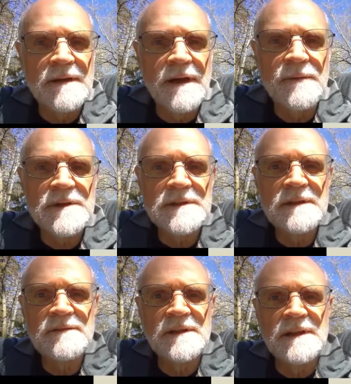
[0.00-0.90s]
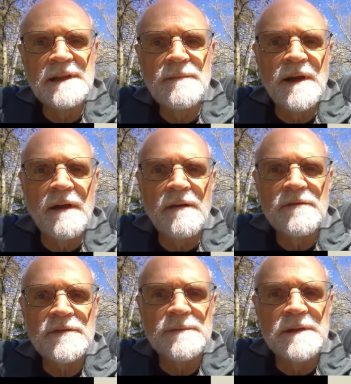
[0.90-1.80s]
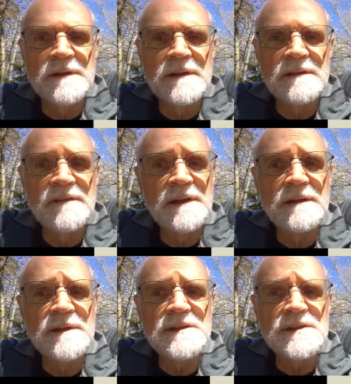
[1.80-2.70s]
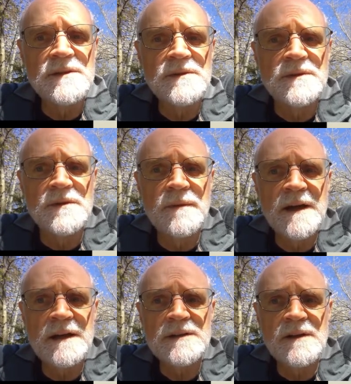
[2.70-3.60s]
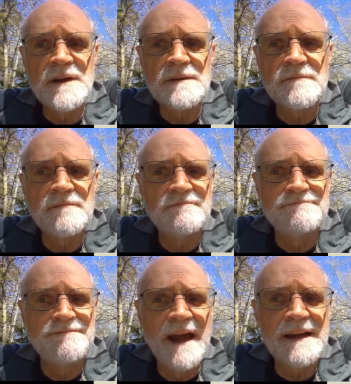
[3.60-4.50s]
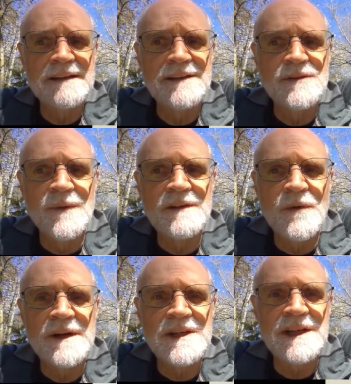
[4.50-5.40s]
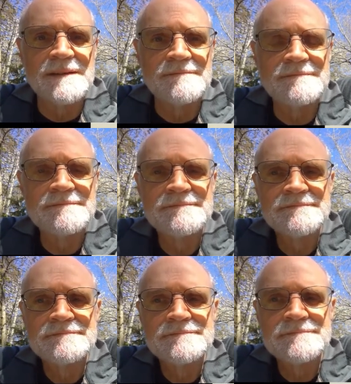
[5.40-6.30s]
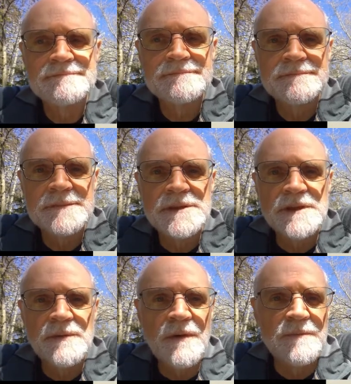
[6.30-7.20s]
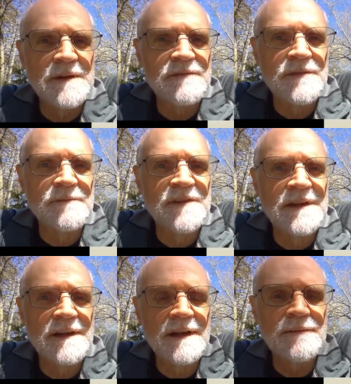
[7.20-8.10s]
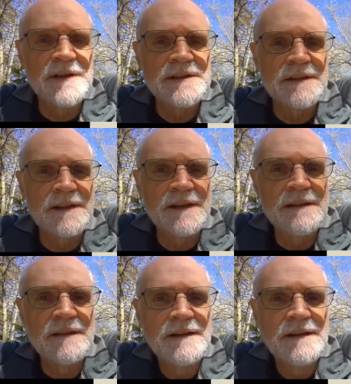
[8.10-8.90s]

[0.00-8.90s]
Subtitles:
I received an email from a Vietnamese student whom I had taught back in 2014. She wrote me from Vietnam recently,